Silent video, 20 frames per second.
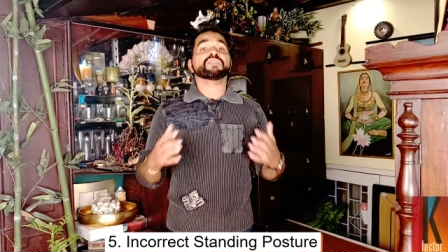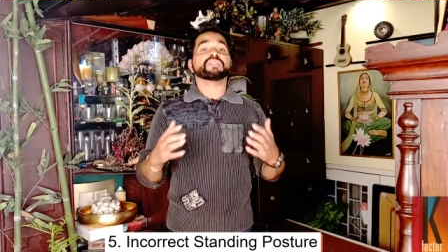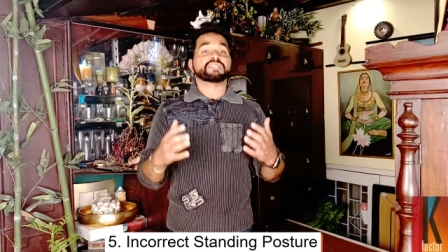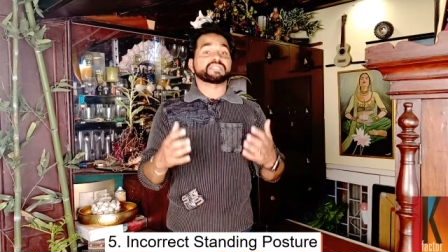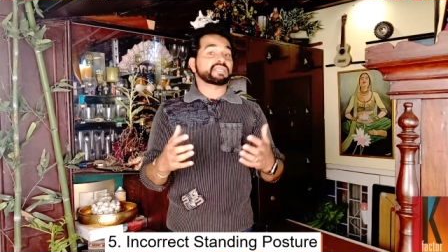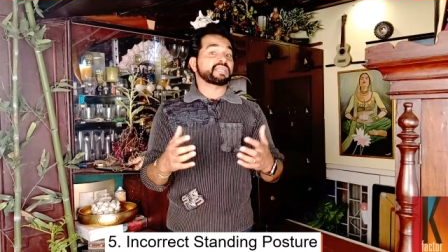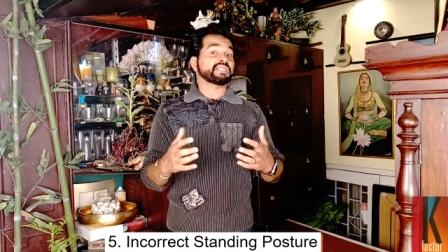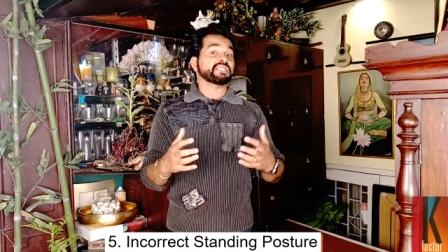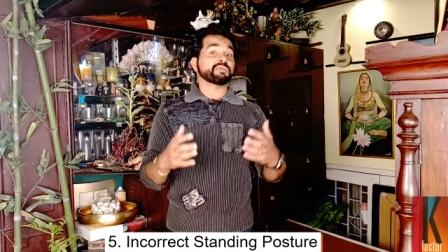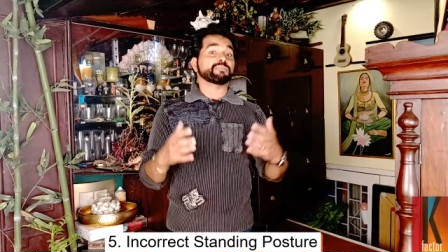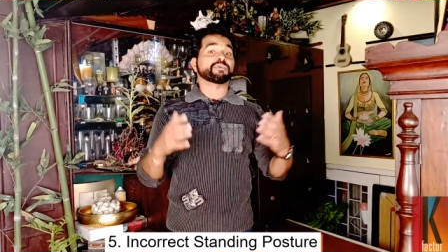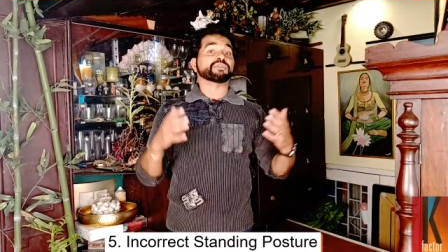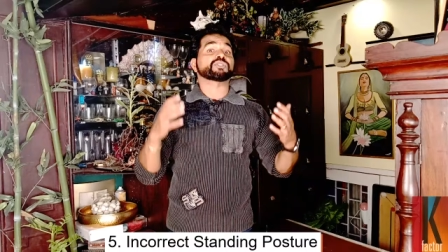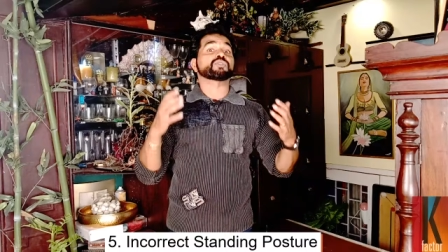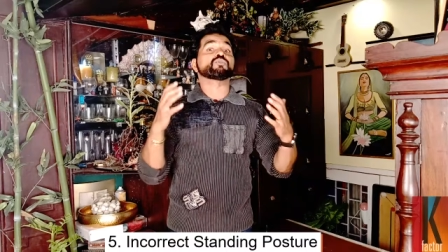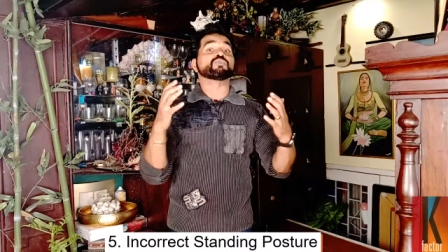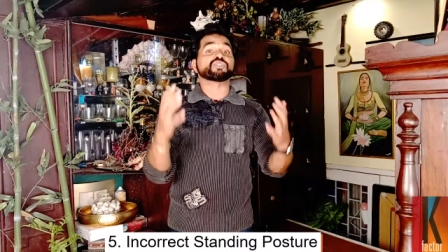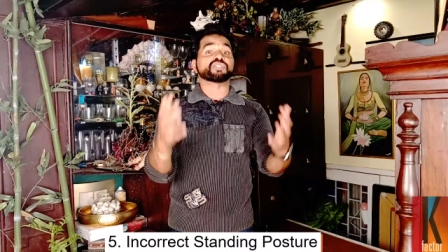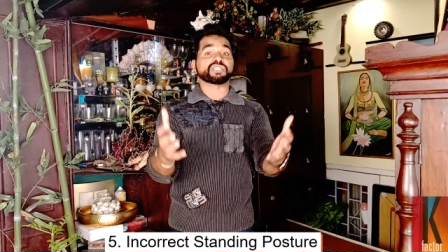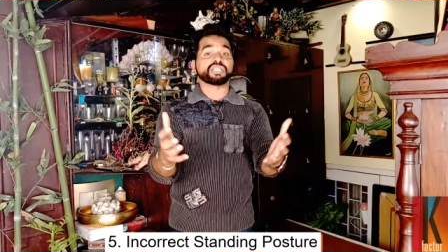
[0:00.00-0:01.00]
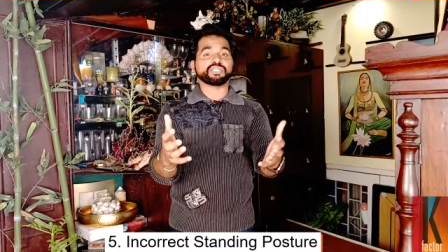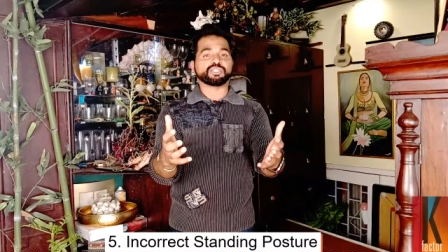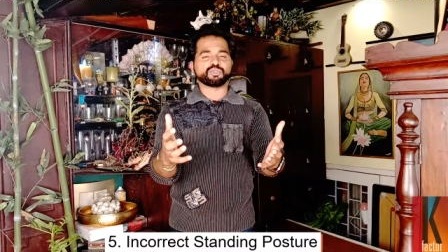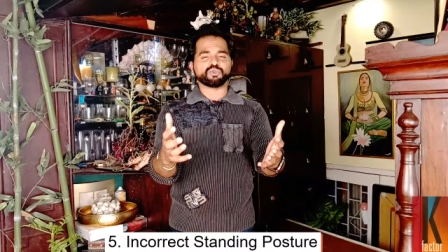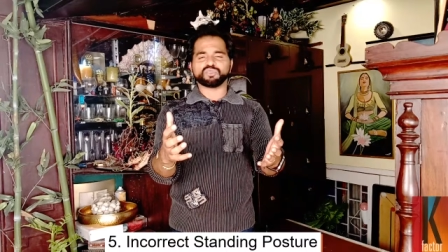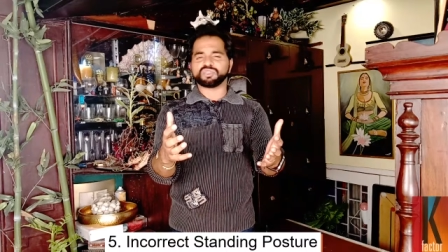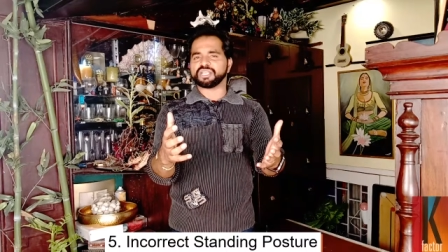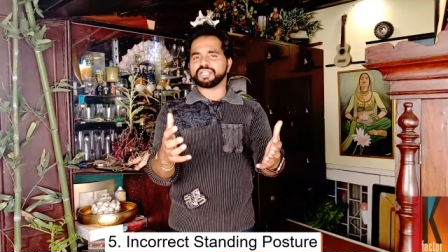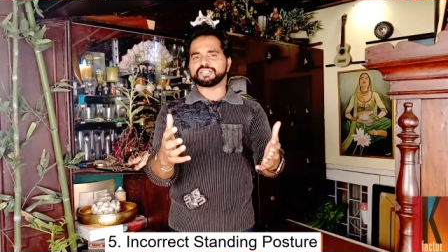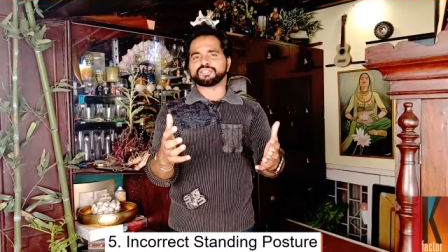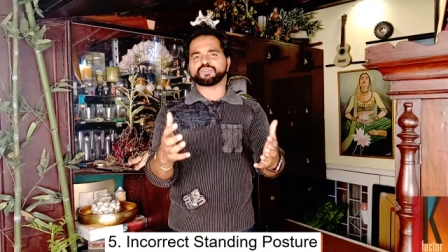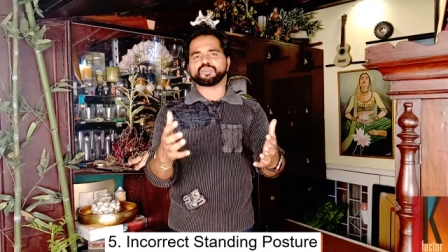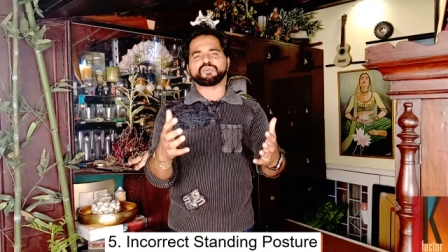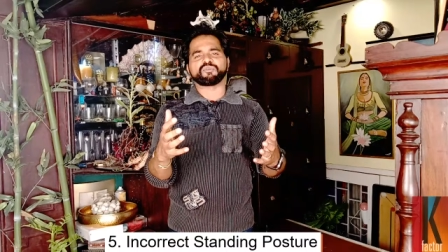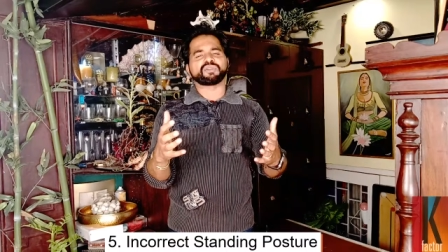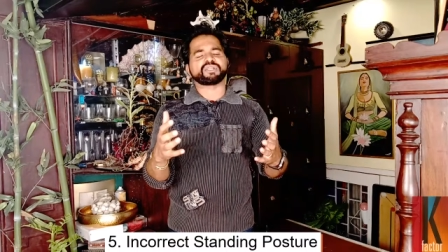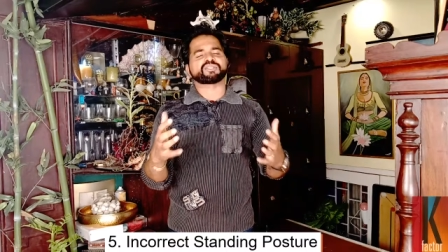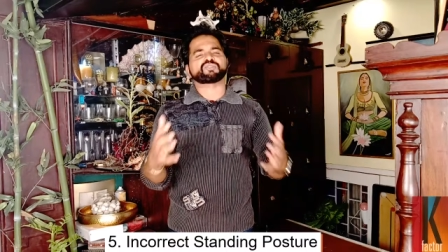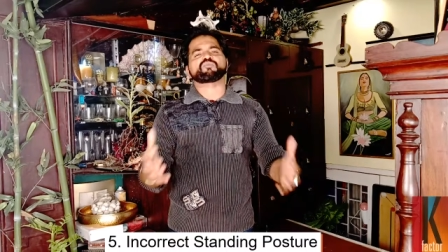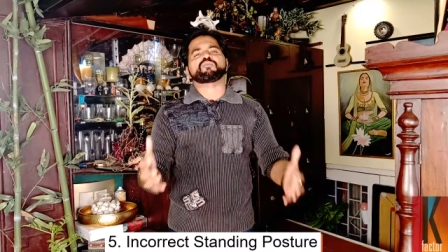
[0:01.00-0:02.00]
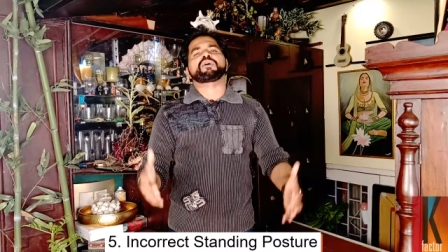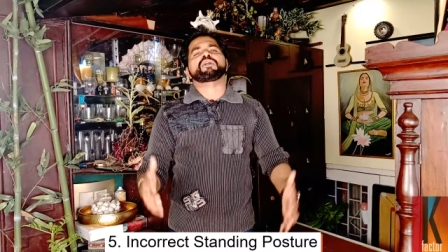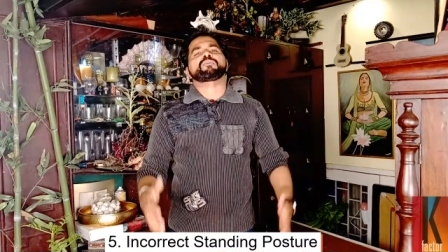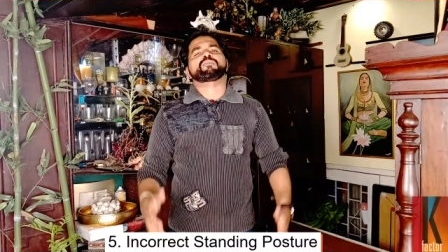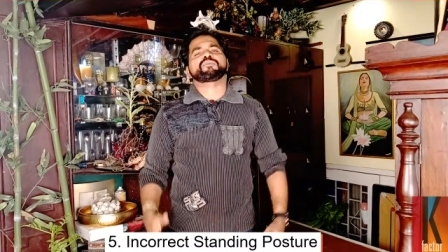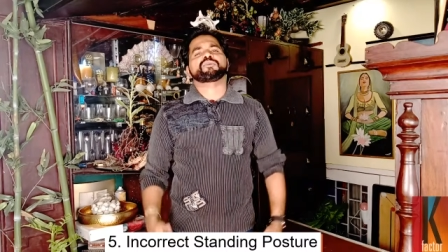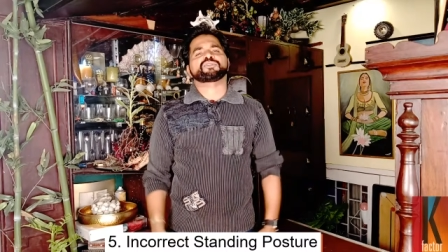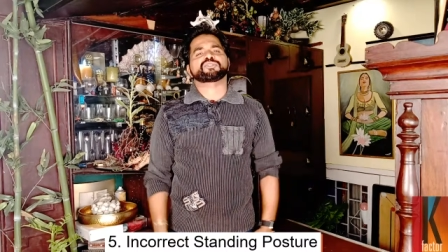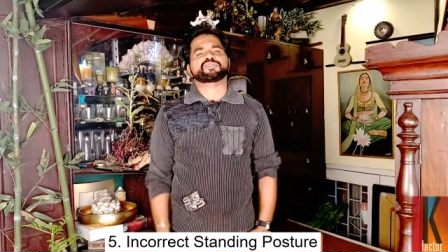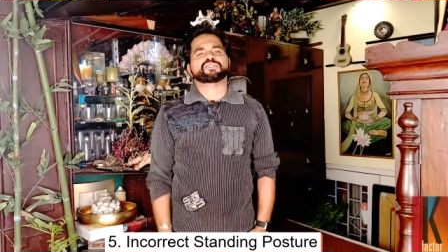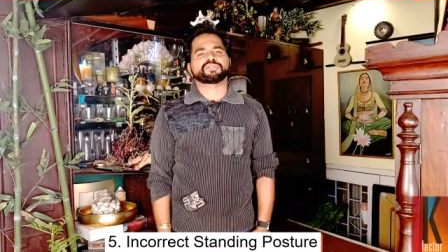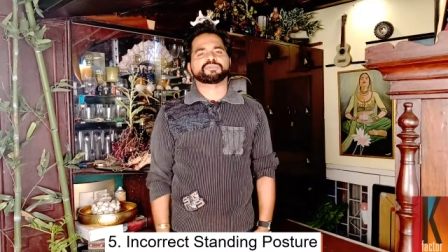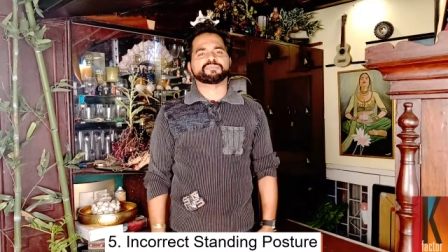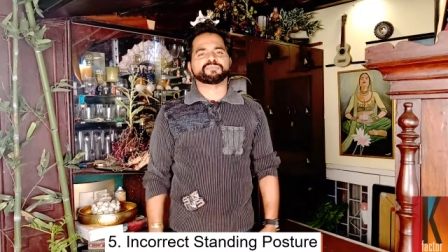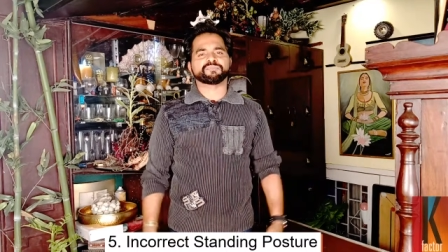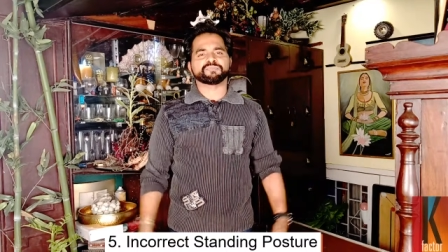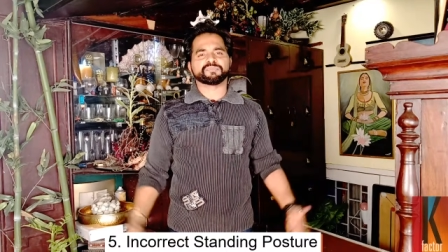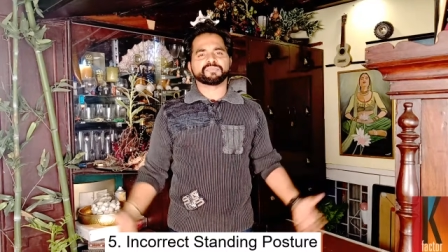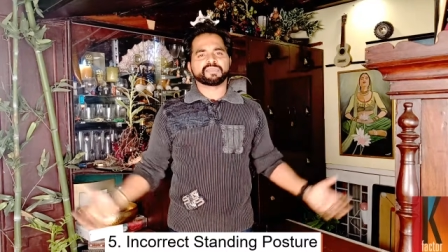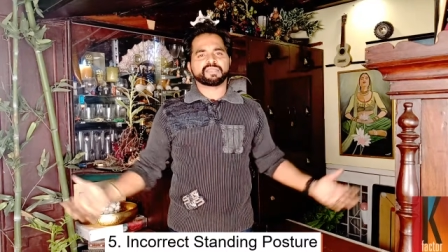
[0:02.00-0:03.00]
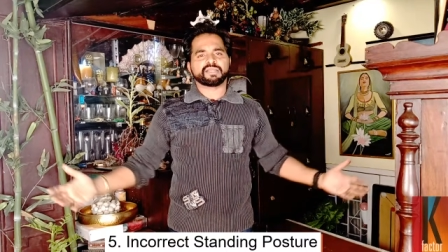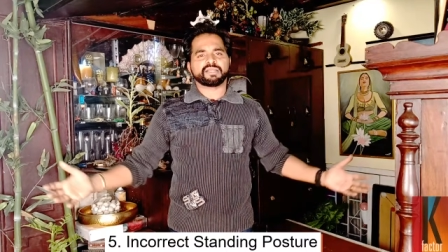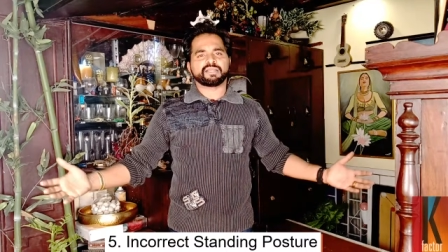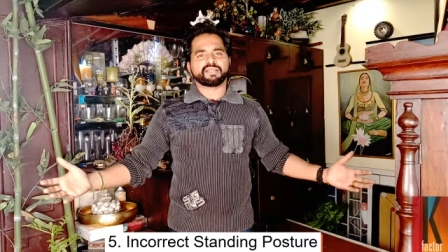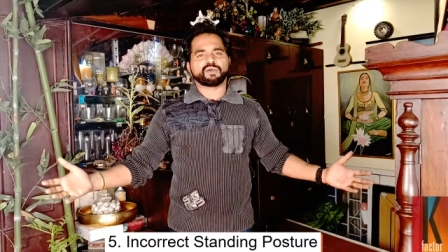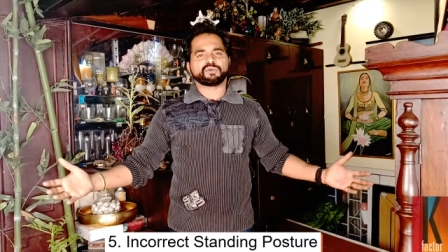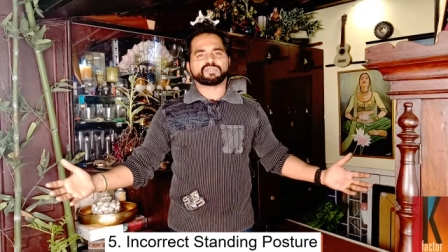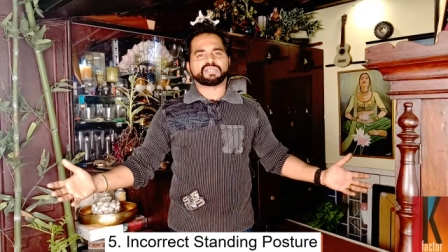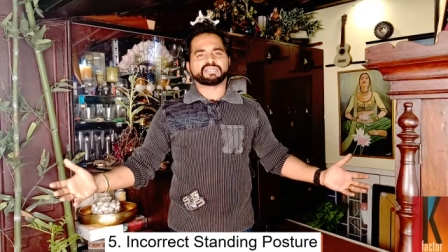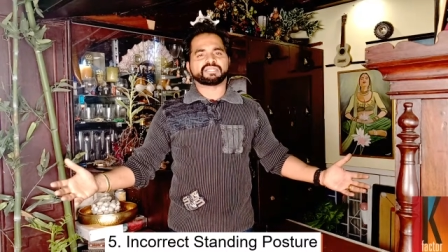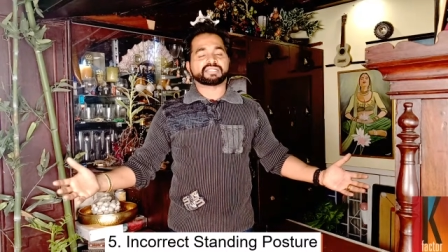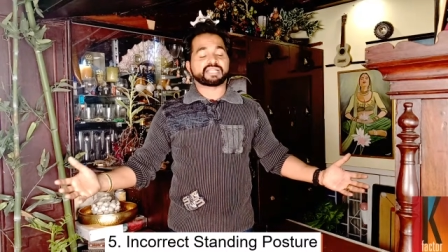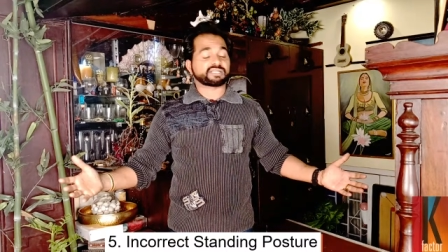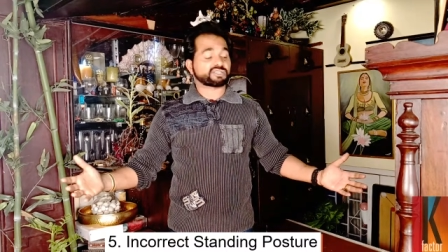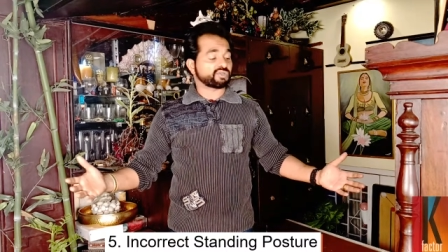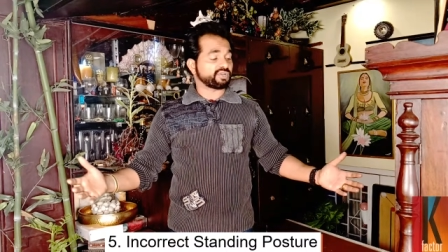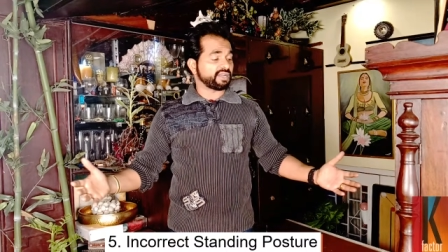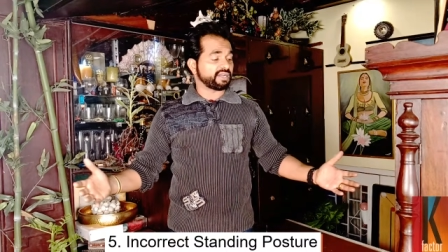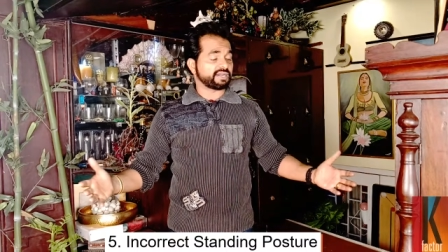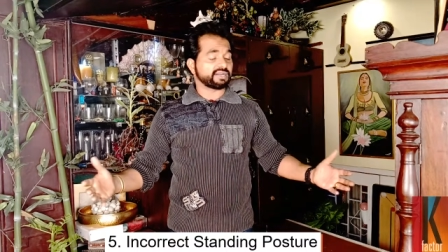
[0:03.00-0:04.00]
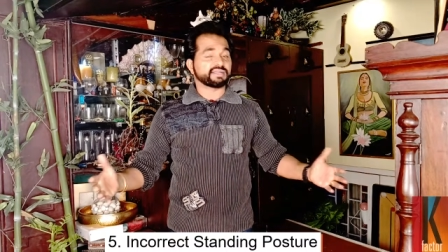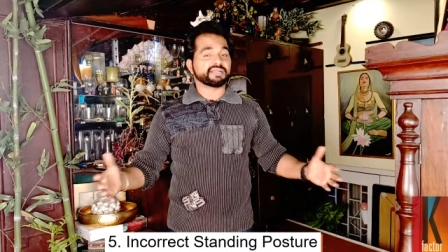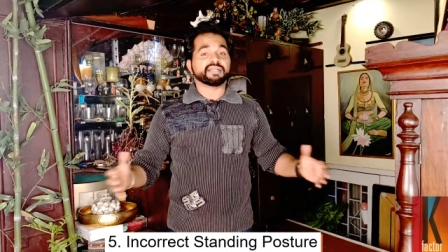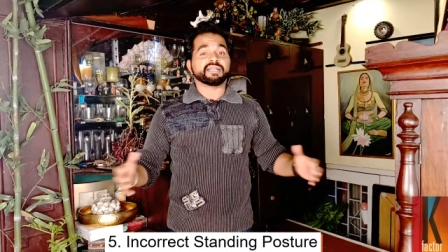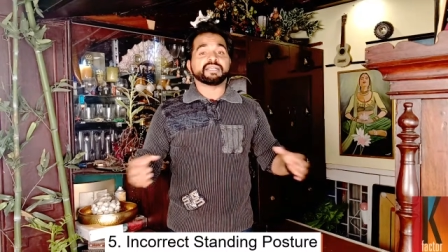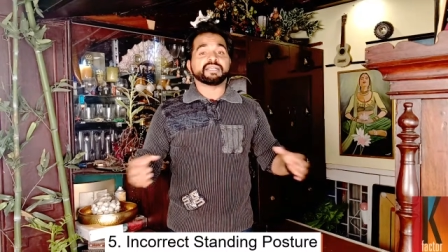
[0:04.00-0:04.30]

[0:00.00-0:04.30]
2nd, the person who sees you thinks you're a very smart person. Now there is actually a